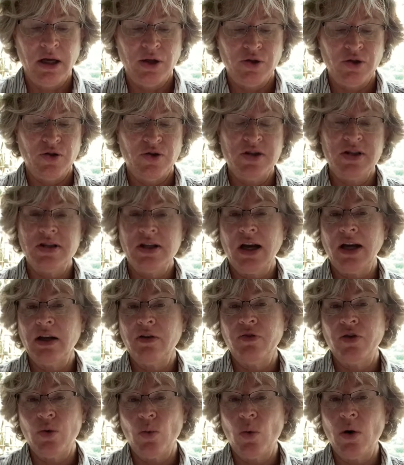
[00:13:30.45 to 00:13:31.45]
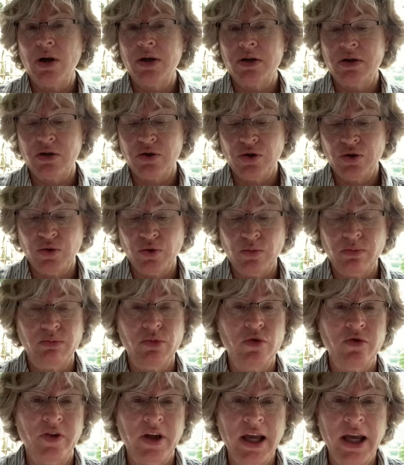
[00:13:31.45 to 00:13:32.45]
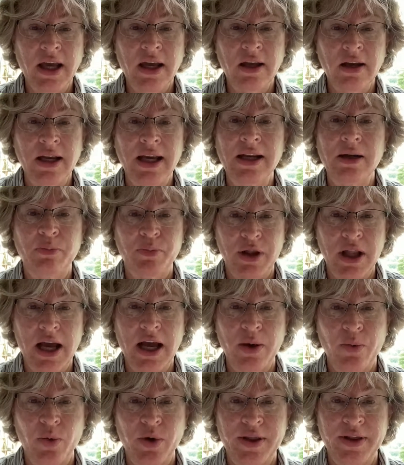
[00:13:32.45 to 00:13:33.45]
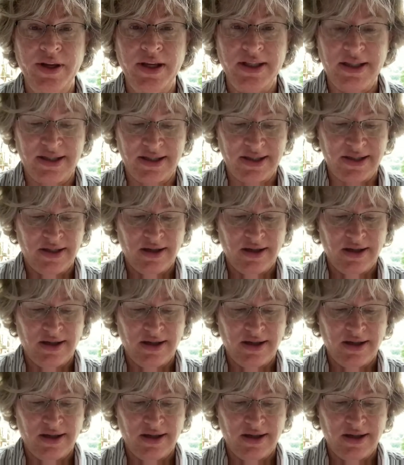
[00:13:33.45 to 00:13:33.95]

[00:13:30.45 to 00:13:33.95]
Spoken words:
to decide if you want to move ahead and apply with us.